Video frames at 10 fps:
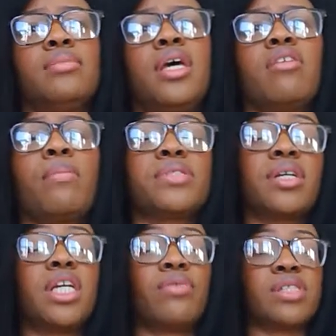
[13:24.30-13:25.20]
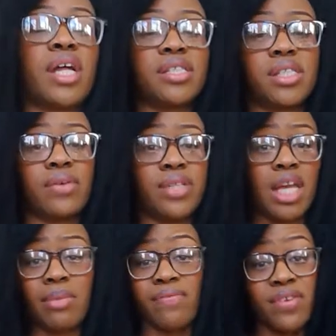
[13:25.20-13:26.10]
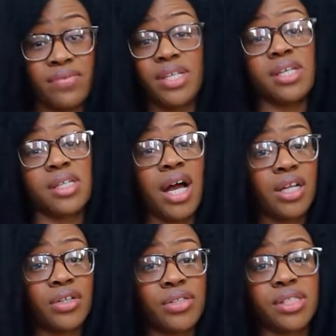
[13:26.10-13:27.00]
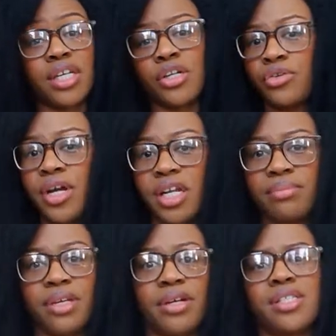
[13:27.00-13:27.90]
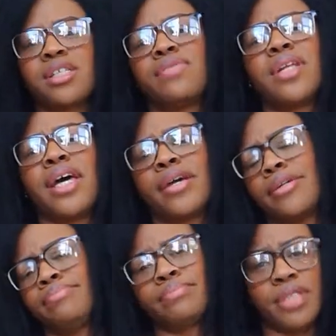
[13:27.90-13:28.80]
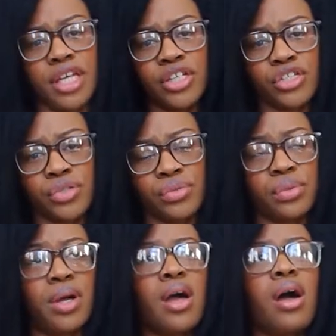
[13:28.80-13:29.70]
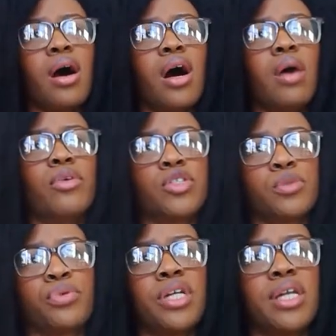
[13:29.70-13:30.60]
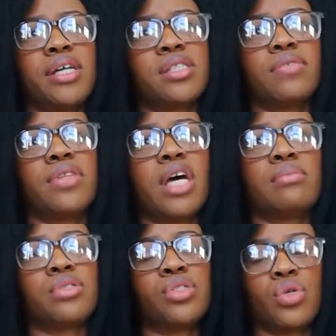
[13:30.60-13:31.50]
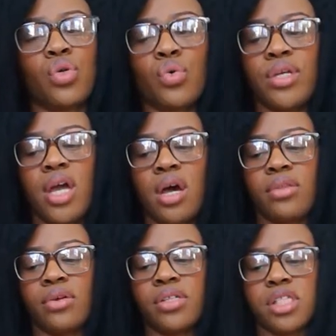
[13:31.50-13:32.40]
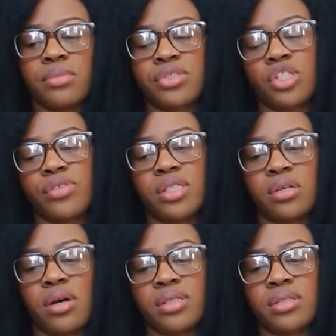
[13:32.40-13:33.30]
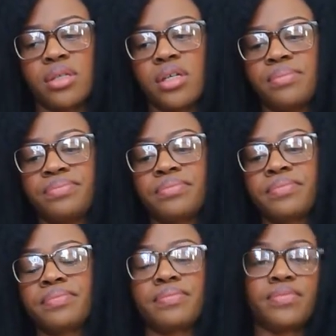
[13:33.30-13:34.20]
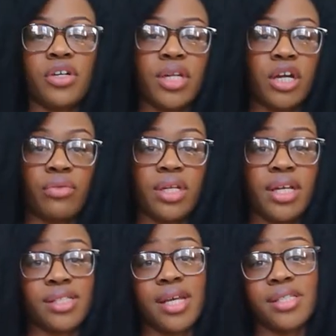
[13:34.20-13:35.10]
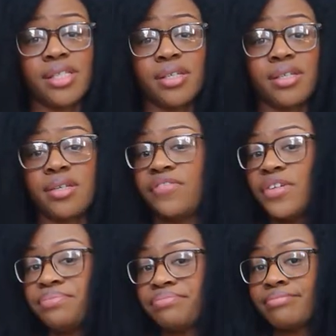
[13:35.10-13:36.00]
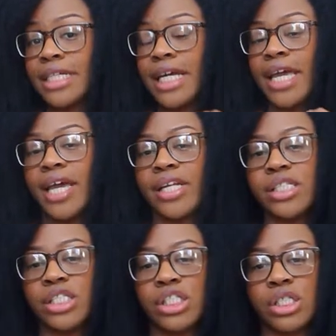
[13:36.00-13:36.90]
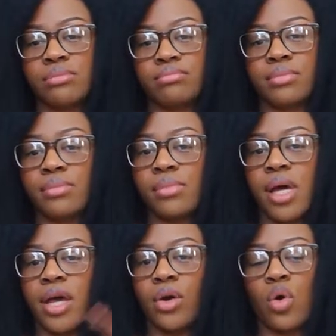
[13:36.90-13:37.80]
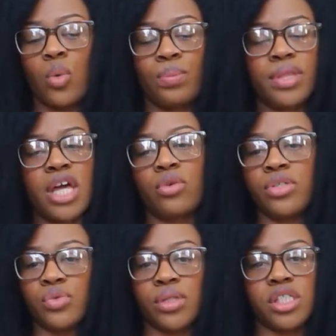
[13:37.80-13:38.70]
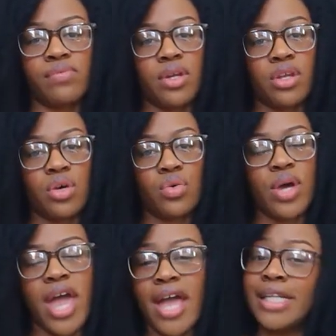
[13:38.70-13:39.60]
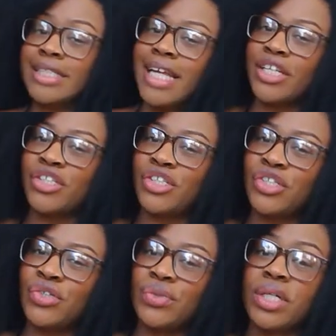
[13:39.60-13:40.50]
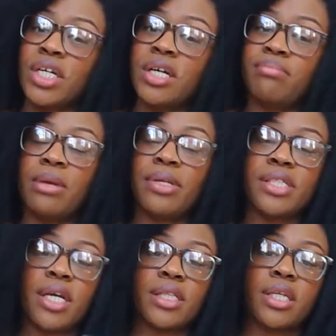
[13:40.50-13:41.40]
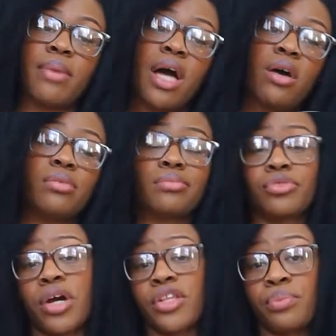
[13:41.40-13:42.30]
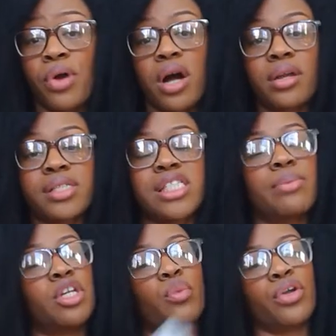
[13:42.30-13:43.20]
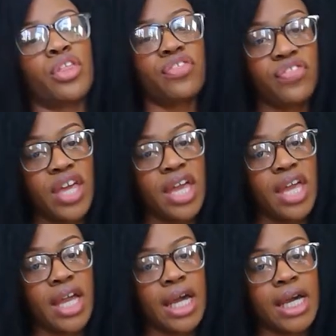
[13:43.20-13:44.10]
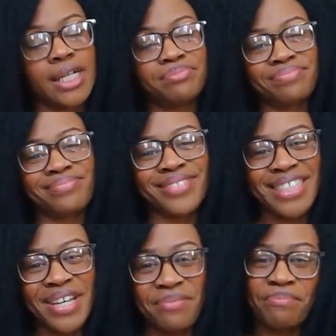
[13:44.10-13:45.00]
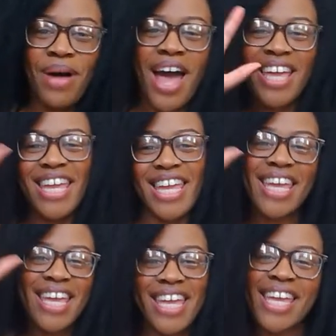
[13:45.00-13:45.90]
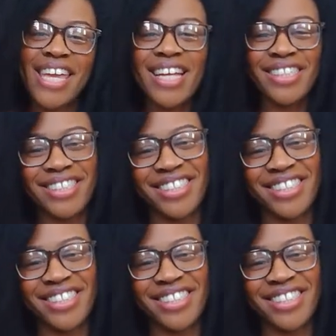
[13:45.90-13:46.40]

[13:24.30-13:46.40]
yeah, representative was nice enough to give me $15 in credit because of like the issue, which is pretty nice of them. So yeah, the customer service is awesome. They're like really attentive, and I hope that you enjoyed this video and that you maybe check them out, try their products, let me know what you think. Bye.